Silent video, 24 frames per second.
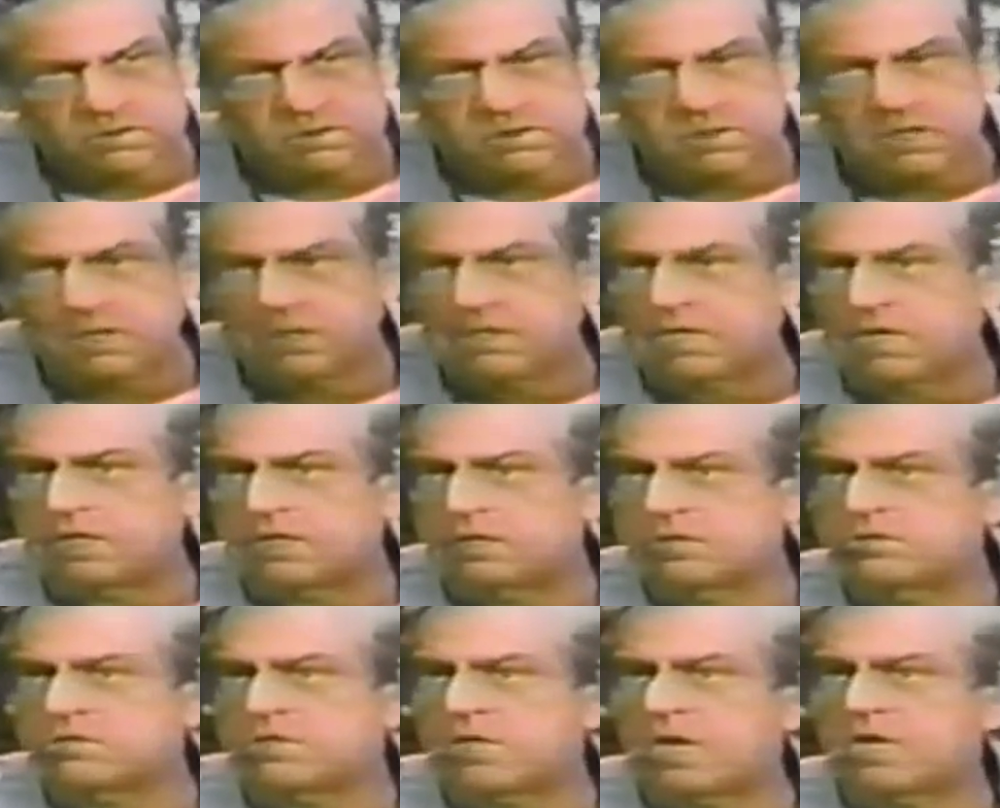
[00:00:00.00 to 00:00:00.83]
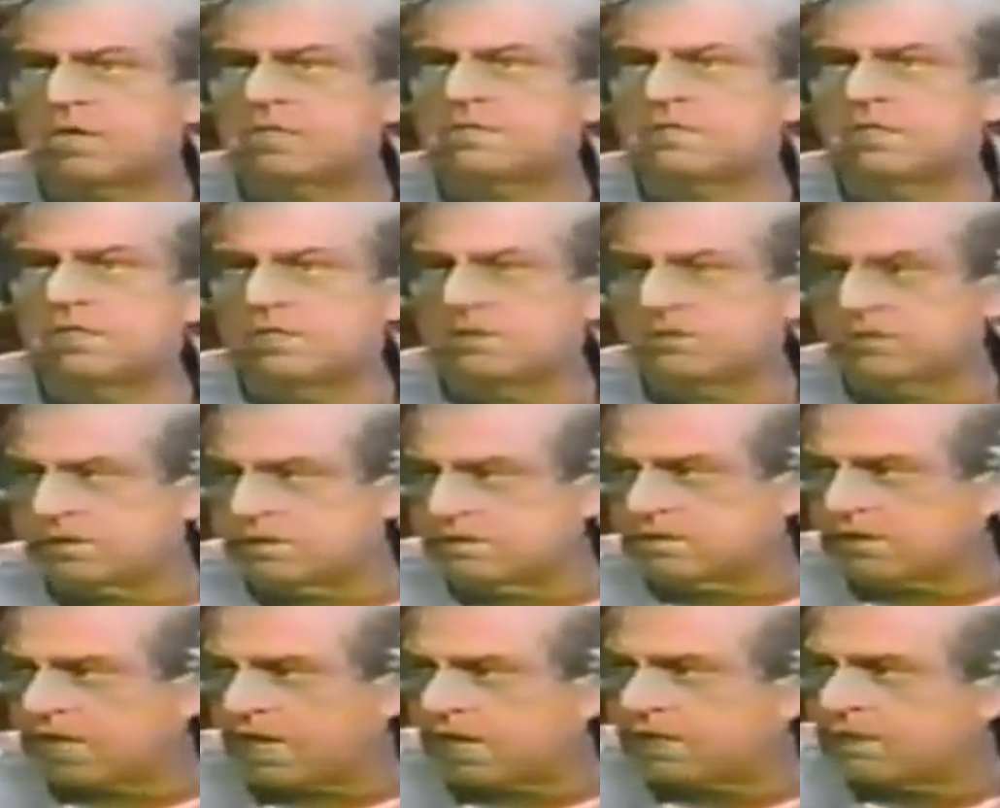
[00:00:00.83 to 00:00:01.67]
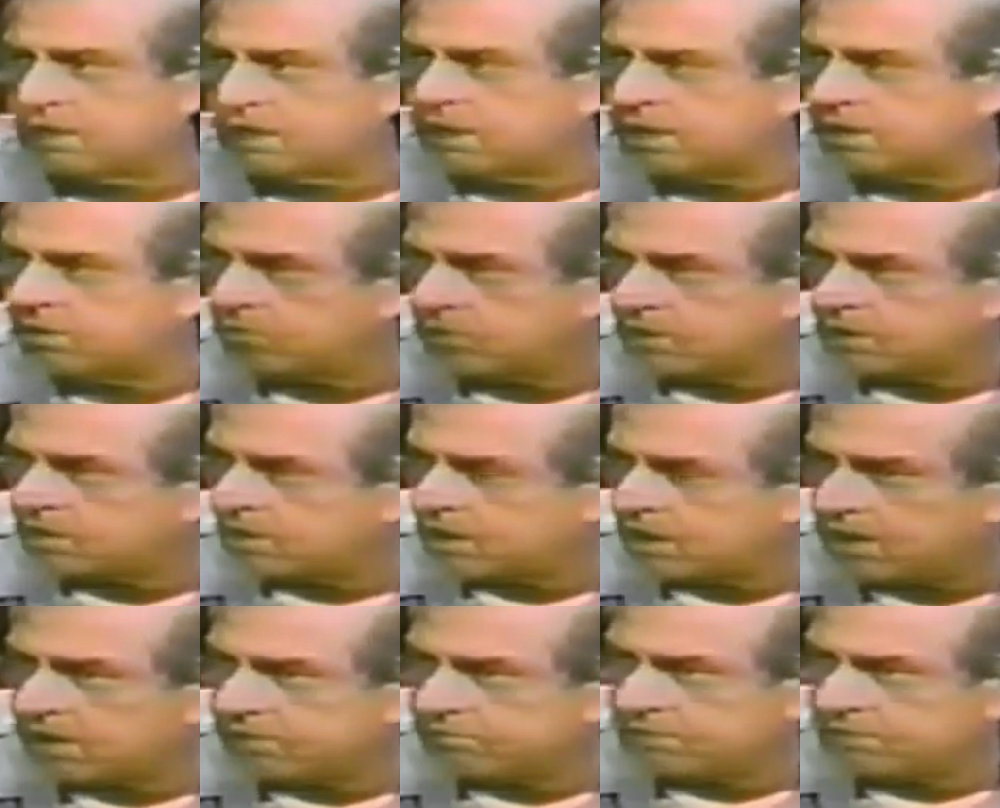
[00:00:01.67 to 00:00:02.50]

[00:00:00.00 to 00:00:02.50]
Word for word: And that exact, is exactly what they have